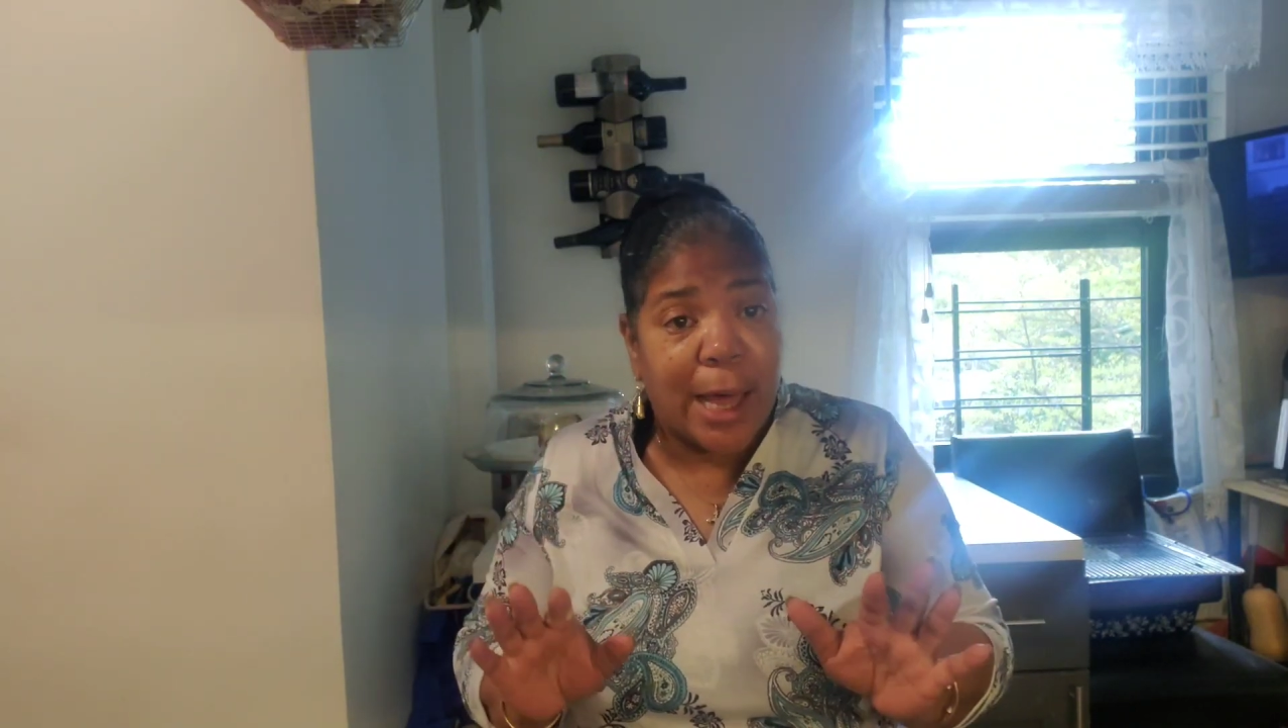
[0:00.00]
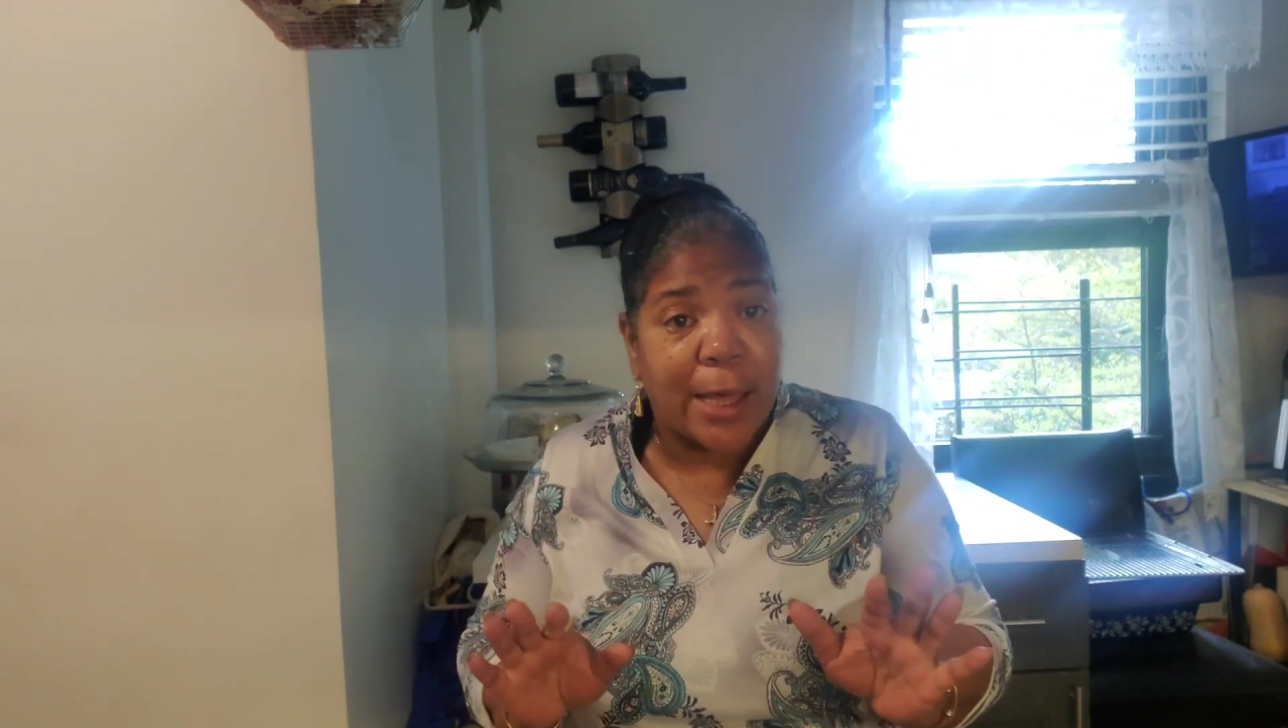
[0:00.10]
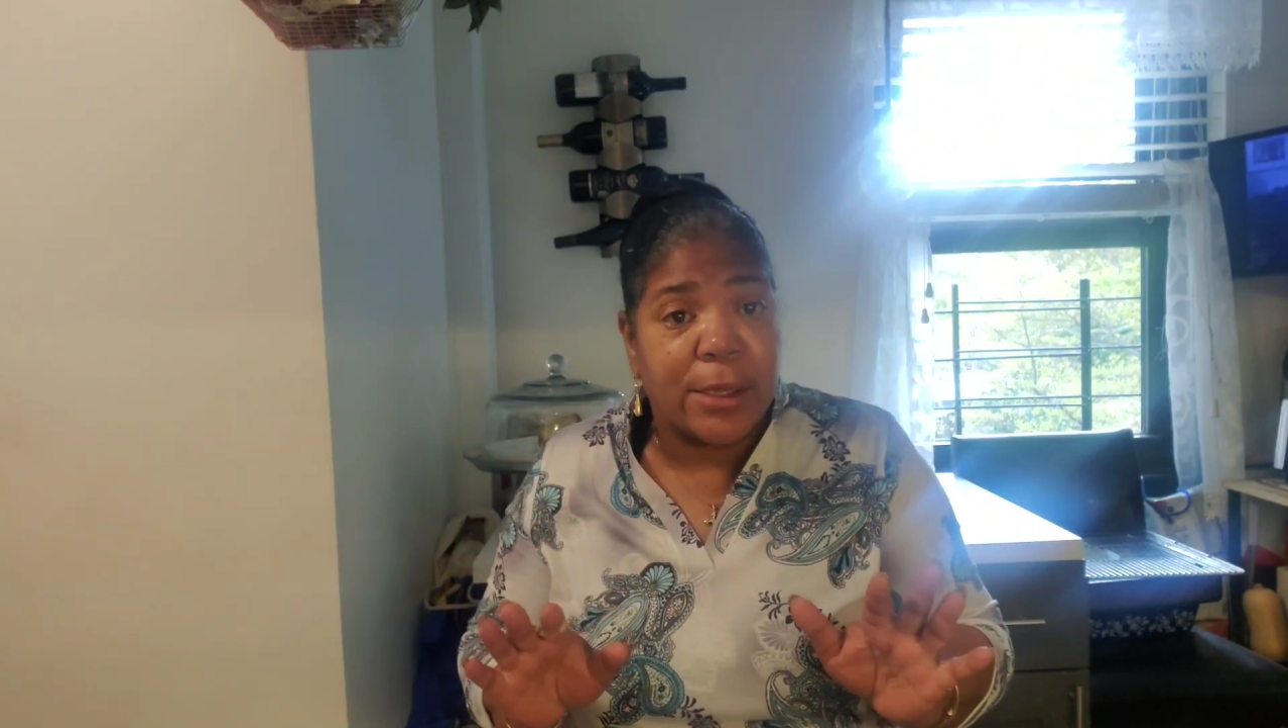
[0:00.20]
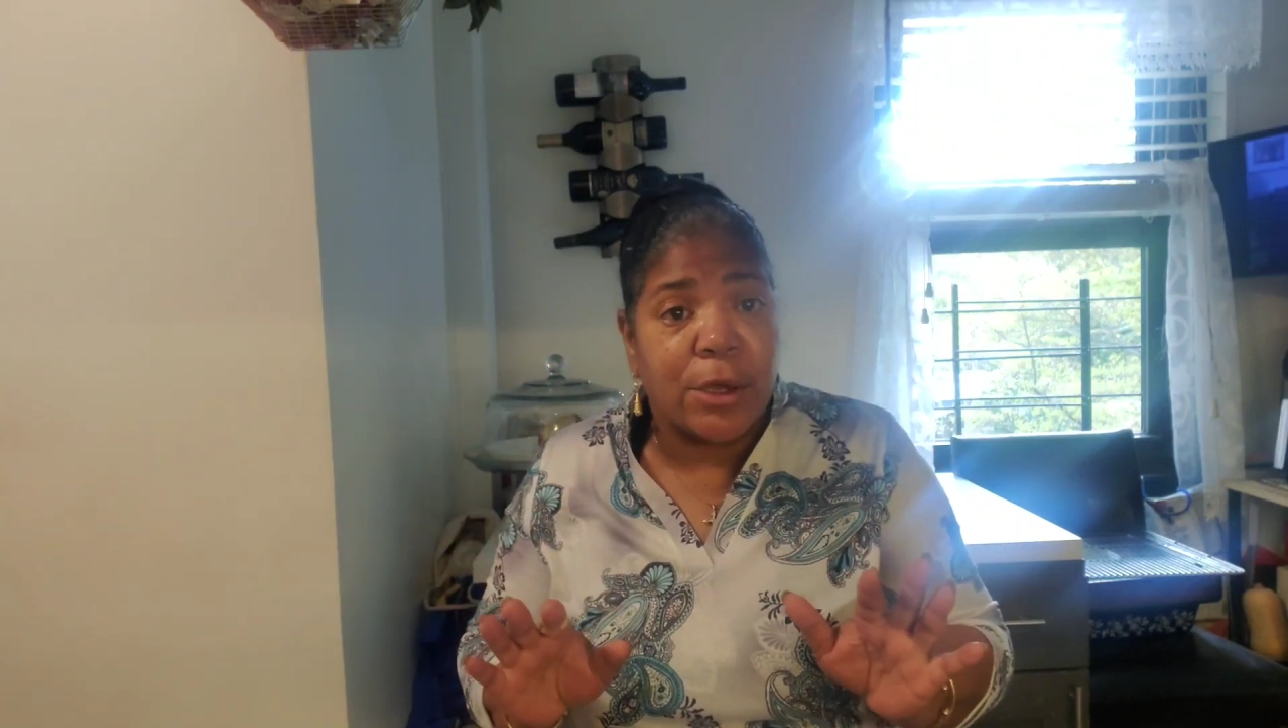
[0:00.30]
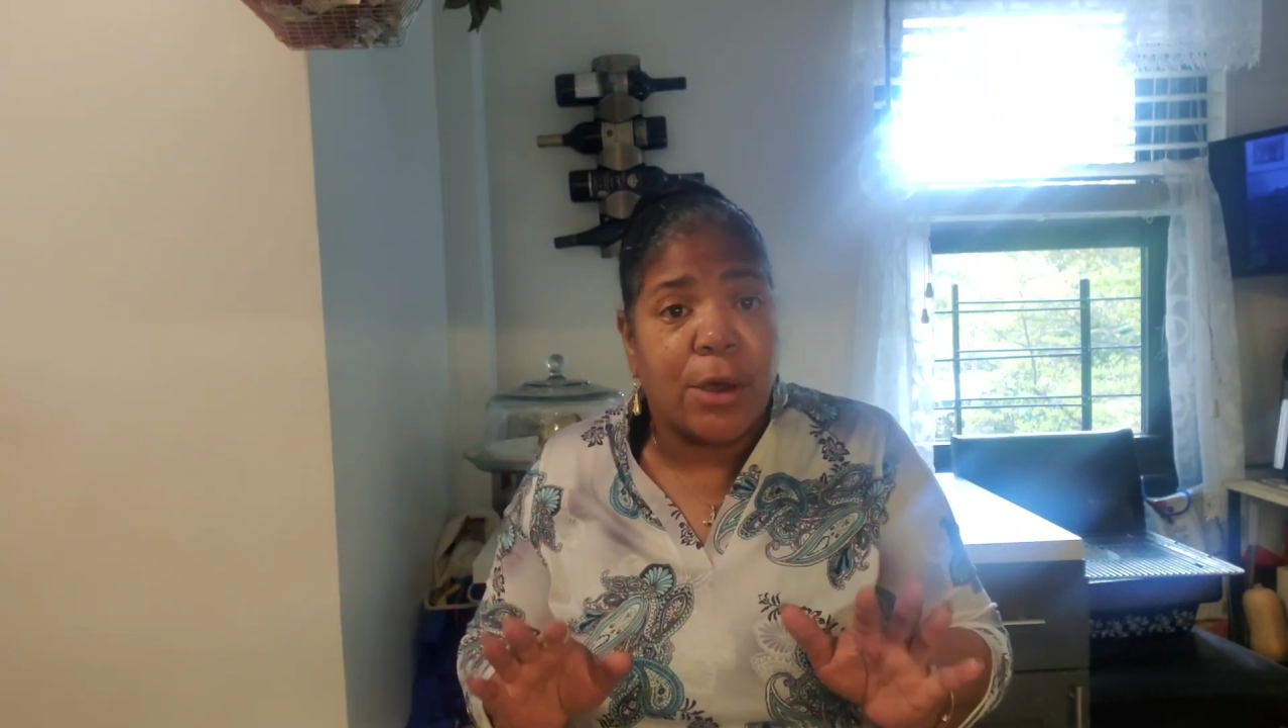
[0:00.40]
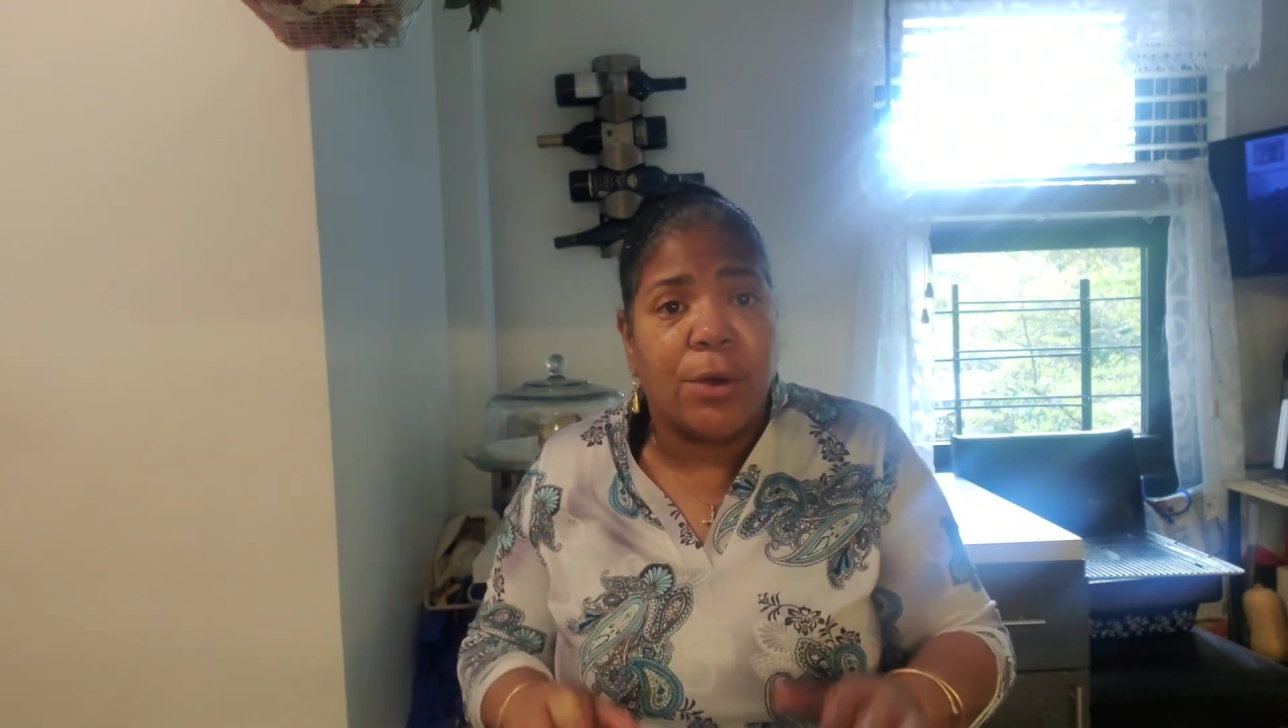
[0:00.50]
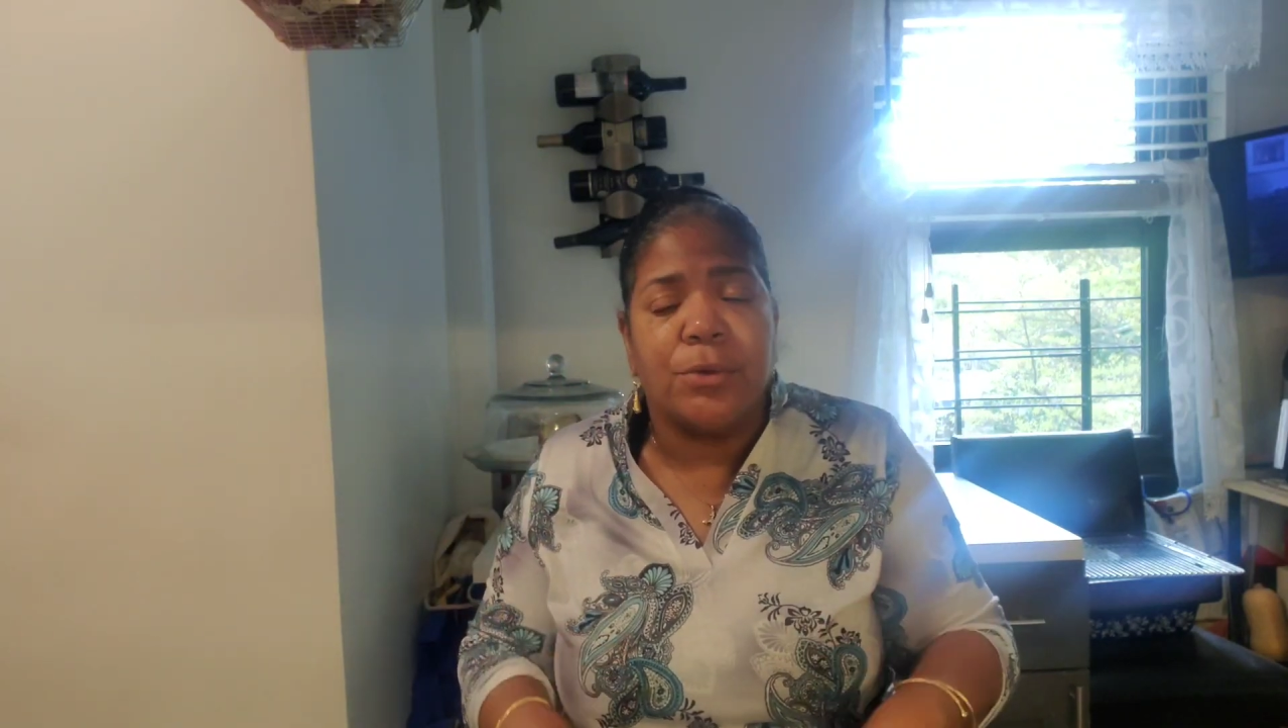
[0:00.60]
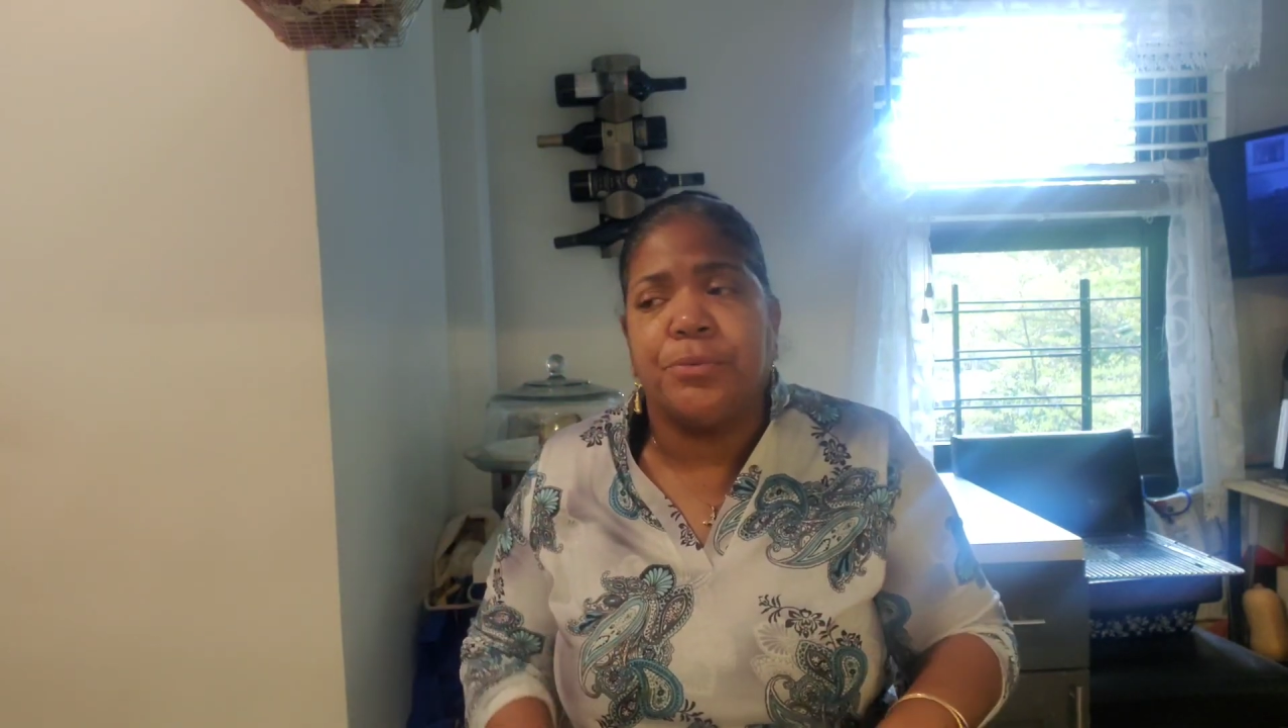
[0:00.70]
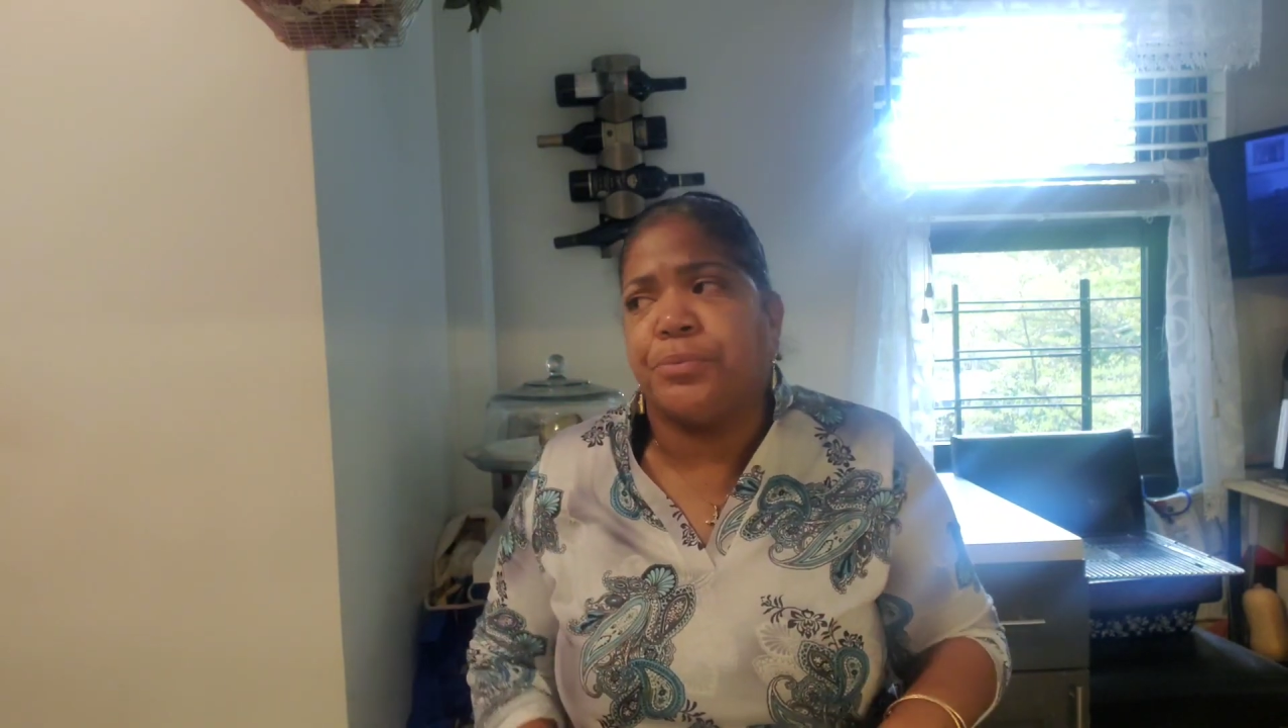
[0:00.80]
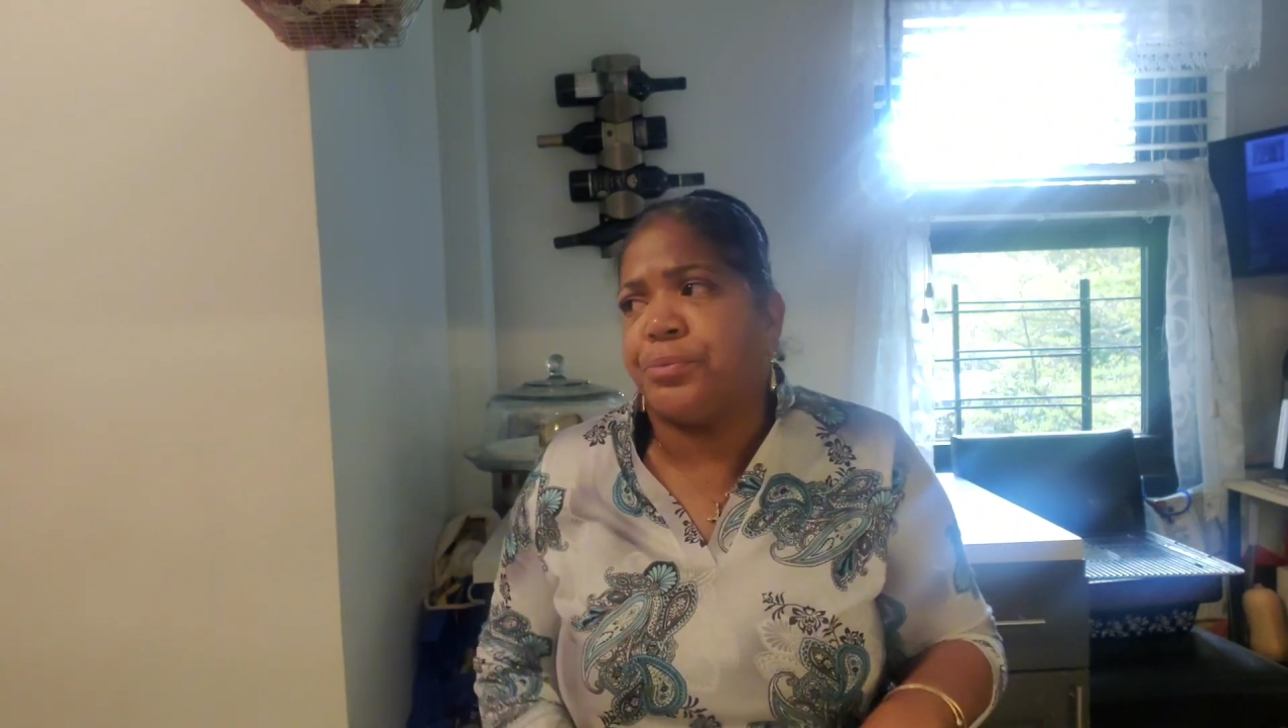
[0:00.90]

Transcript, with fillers: lie, to y'all.